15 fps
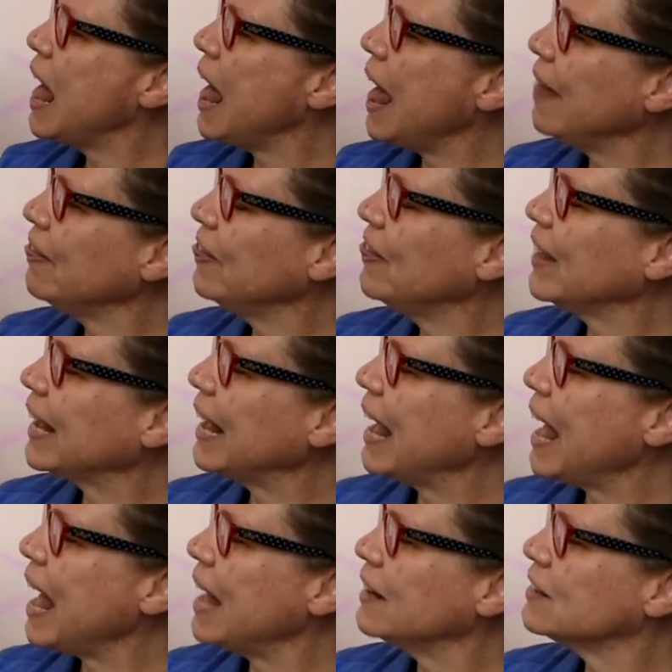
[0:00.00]
And the
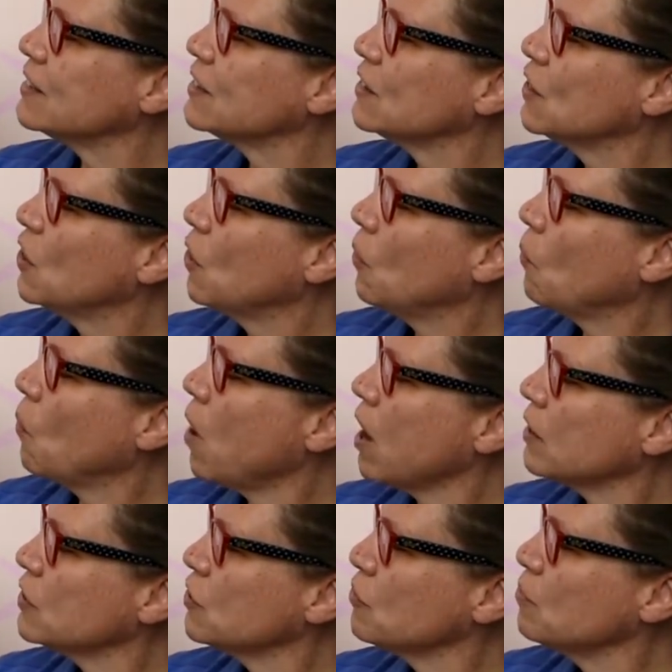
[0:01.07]
cat
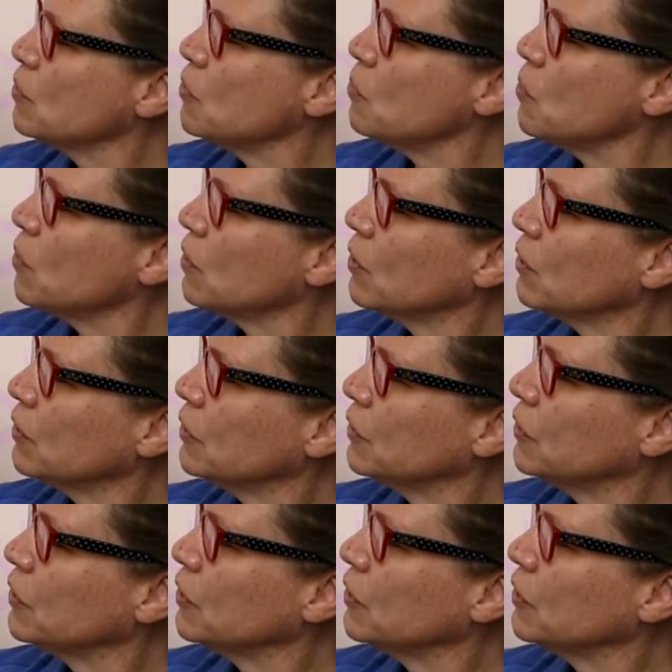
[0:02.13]
walked through the world